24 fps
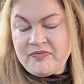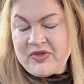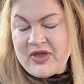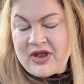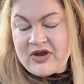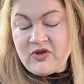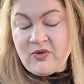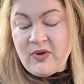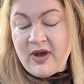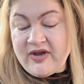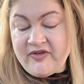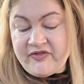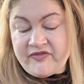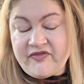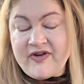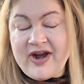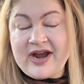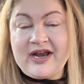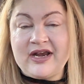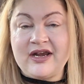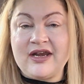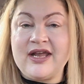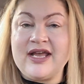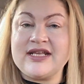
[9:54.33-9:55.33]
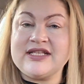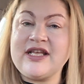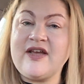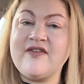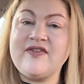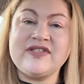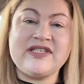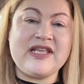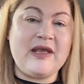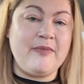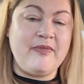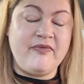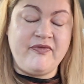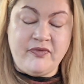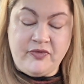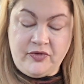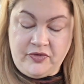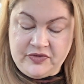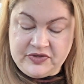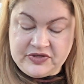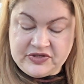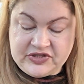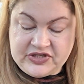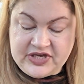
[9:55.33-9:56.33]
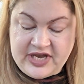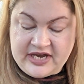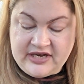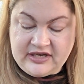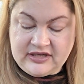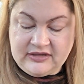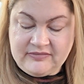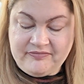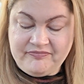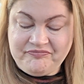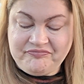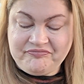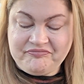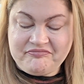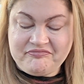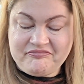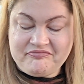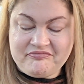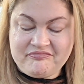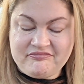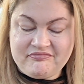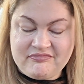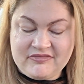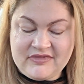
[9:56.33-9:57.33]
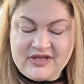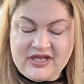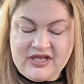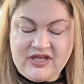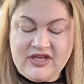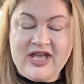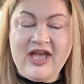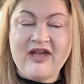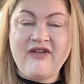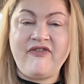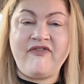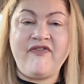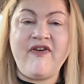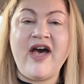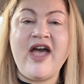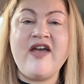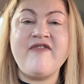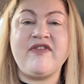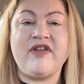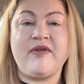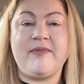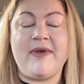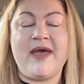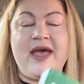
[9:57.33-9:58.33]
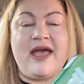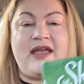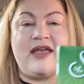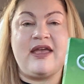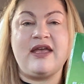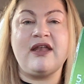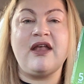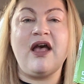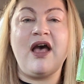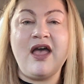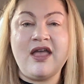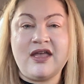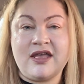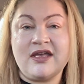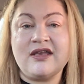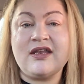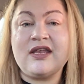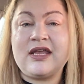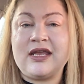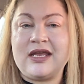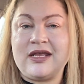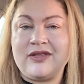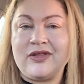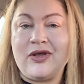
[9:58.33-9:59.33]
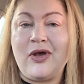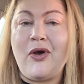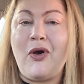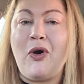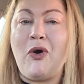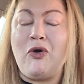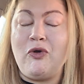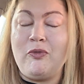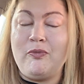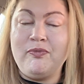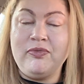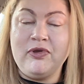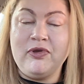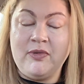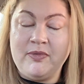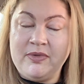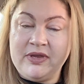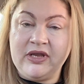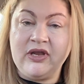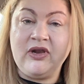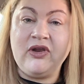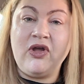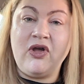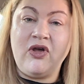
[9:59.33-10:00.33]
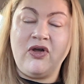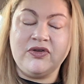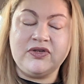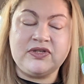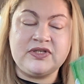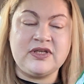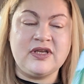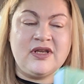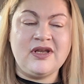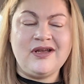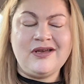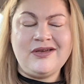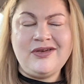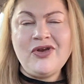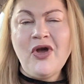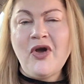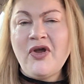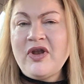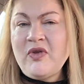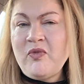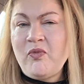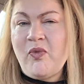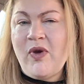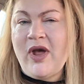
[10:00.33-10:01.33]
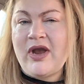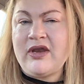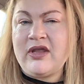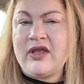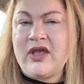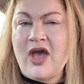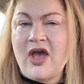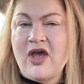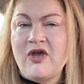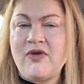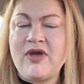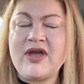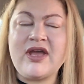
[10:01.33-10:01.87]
And quite frankly, as I've said before on this channel, You get 5 in a packet. I could eat the whole blooming lot. Not in one go.